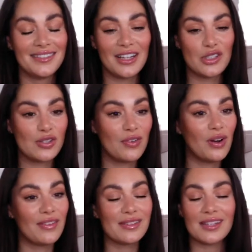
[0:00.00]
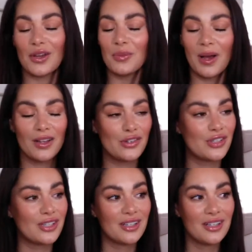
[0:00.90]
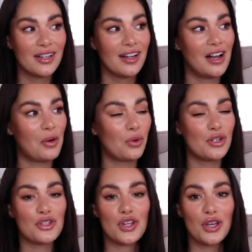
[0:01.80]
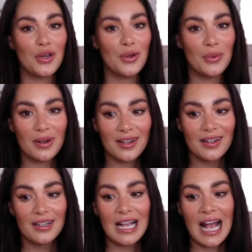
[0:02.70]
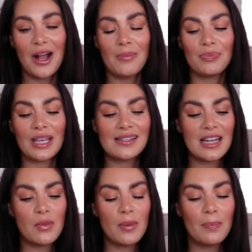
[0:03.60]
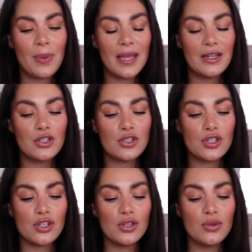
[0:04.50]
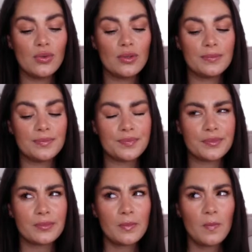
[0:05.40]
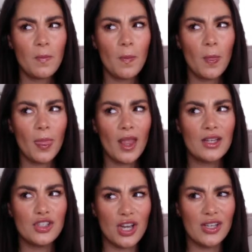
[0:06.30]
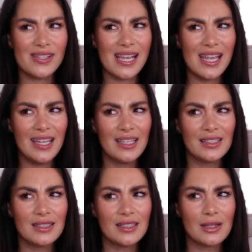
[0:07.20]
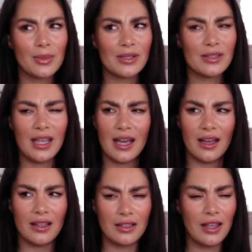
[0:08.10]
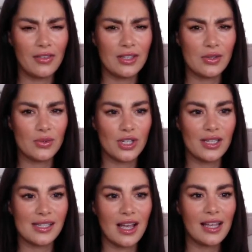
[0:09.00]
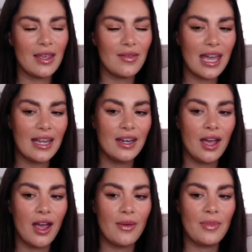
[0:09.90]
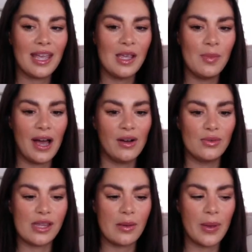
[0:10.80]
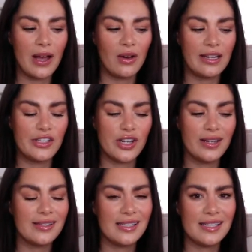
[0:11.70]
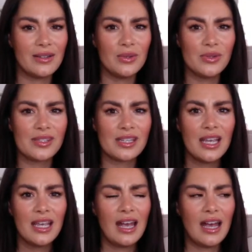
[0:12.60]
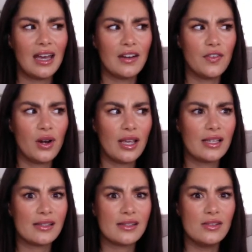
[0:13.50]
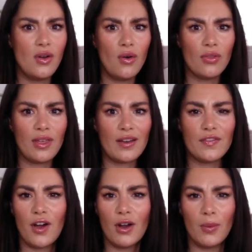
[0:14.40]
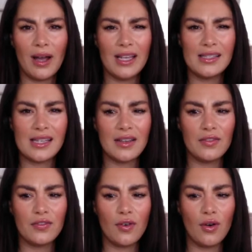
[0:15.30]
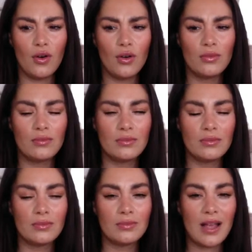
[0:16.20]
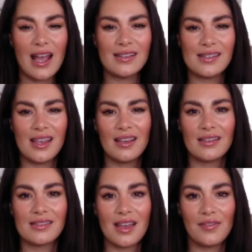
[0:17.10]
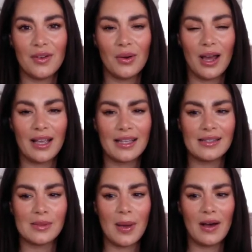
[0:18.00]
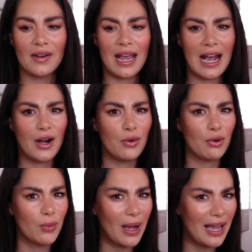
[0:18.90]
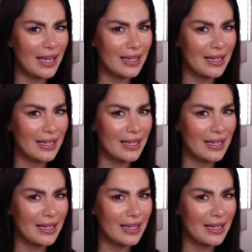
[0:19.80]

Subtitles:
I just feel like there's so much I want to do. Has anyone been to Jersey? Yeah, I think it's called Jersey. I keep getting emails about like Jersey deals, and I feel like it's not that far away, is it, from Essex? I feel like it's about an hour away.